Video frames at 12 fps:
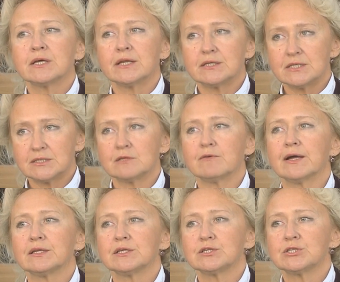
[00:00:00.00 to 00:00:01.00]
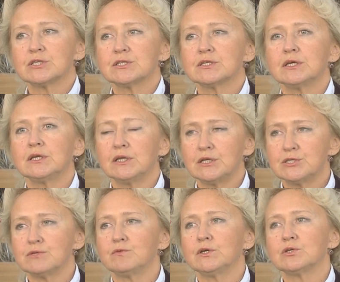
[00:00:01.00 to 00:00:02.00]
and disadvantages in
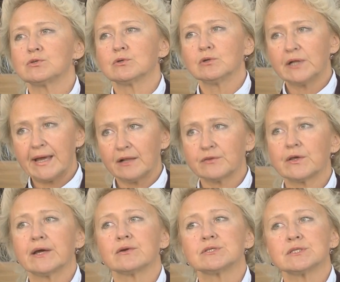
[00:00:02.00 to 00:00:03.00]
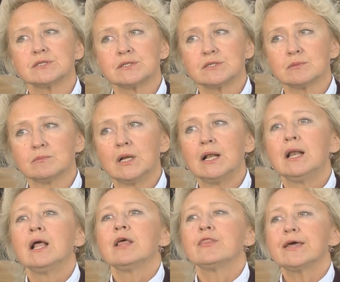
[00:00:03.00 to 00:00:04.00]
individual healthcare system,
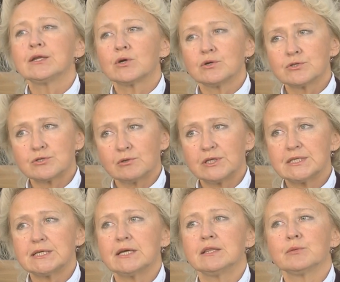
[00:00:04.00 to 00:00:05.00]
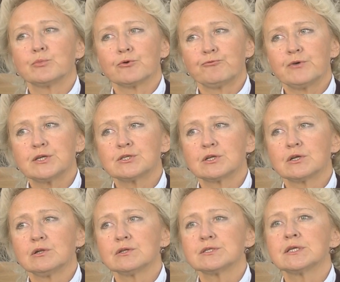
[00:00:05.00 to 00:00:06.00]
then consolidate the
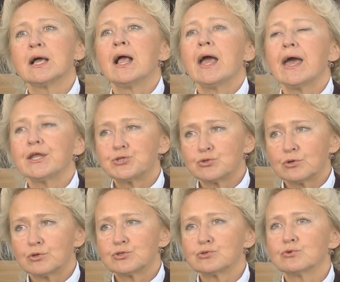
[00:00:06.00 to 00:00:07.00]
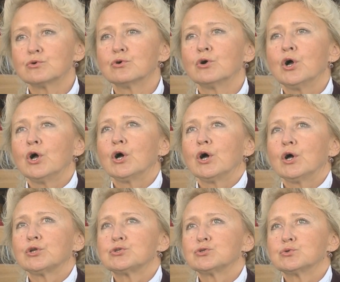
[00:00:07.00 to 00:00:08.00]
professionals, and to
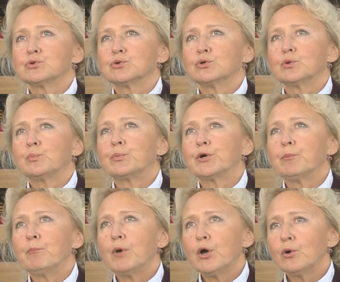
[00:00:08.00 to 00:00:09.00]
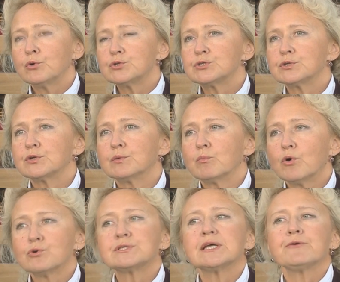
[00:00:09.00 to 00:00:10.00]
promote the
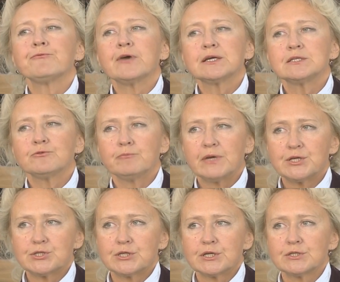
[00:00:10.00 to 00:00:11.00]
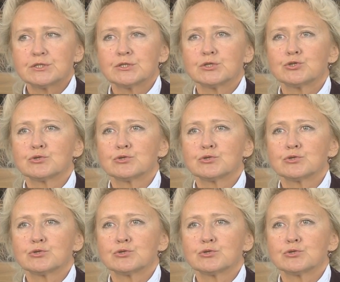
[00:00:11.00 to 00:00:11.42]
most effective measures